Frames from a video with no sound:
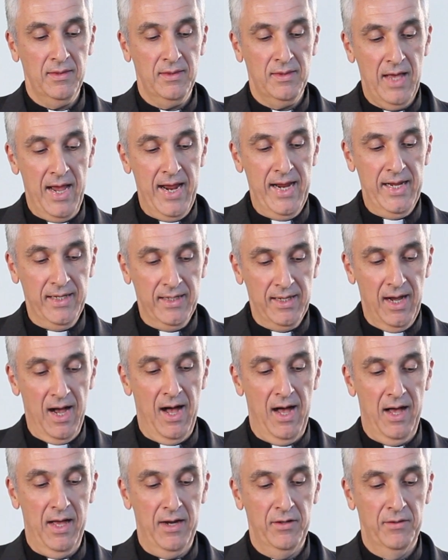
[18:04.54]
Thank
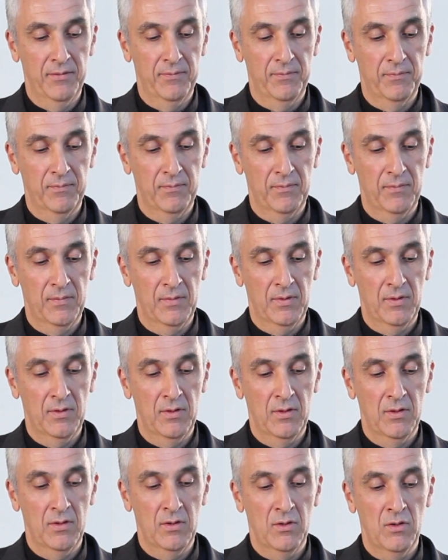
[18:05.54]
God
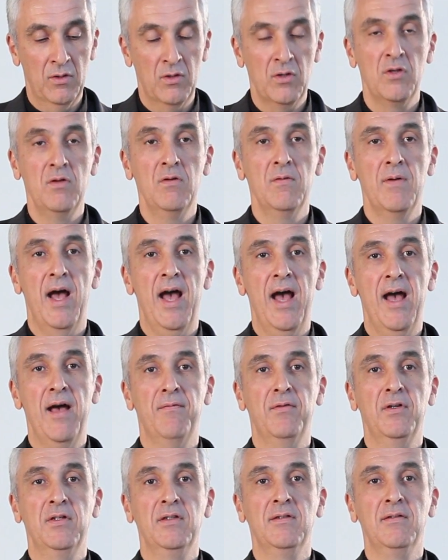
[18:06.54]
you
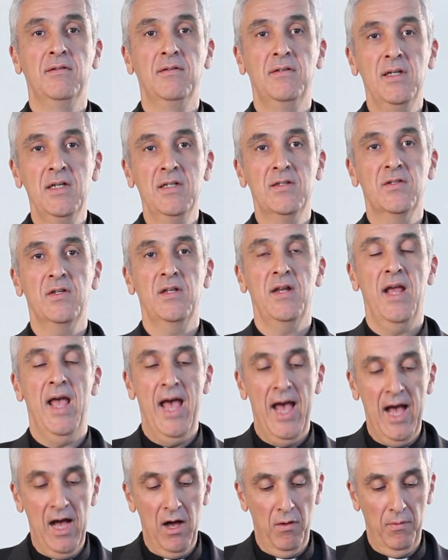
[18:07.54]
have decent
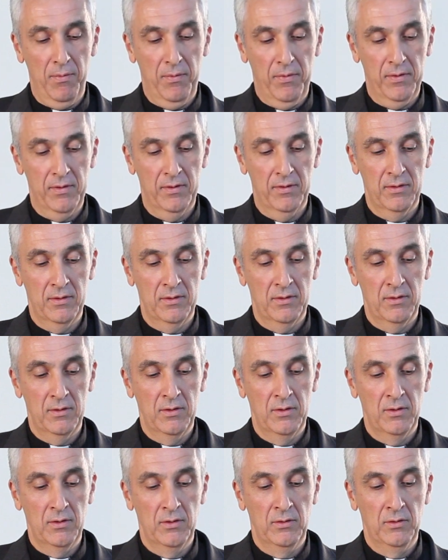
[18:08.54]
health
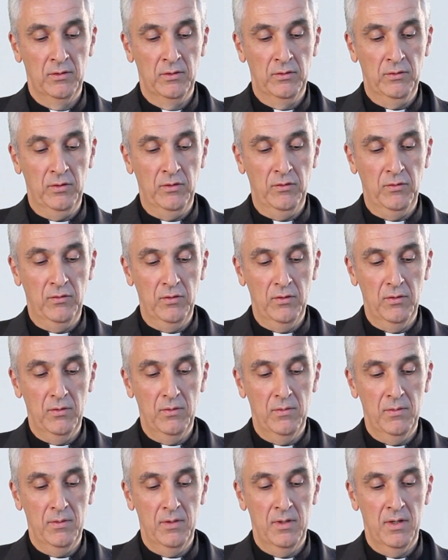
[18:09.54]
to
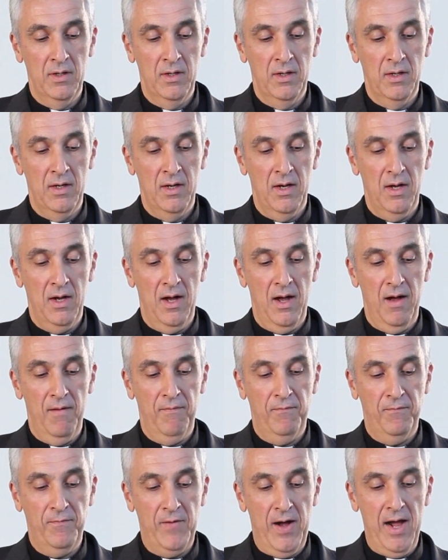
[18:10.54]
do a
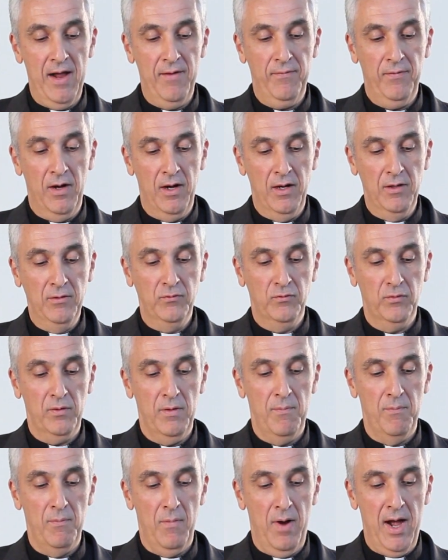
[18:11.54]

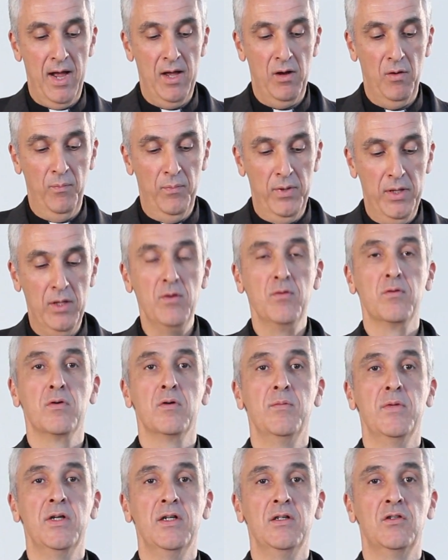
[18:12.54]
500-mile
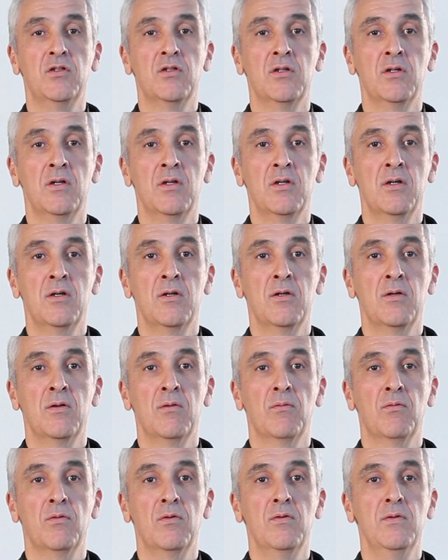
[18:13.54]
pilgrimage
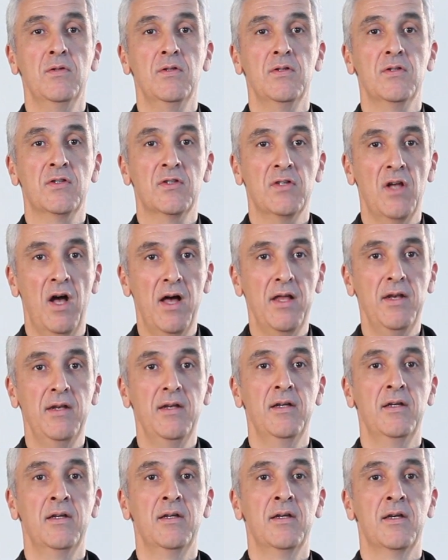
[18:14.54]
through sun
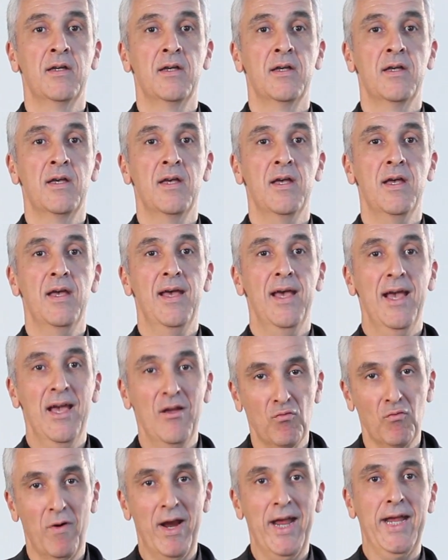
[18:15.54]

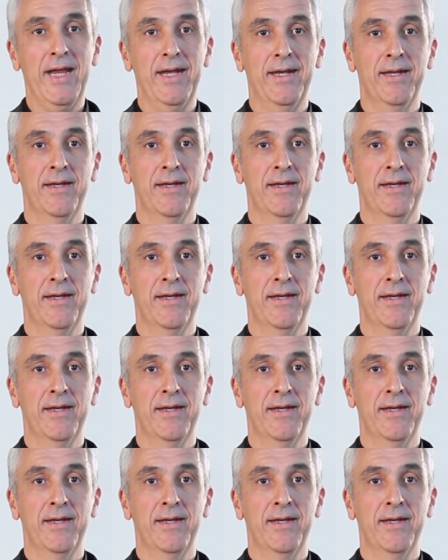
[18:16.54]
and rain.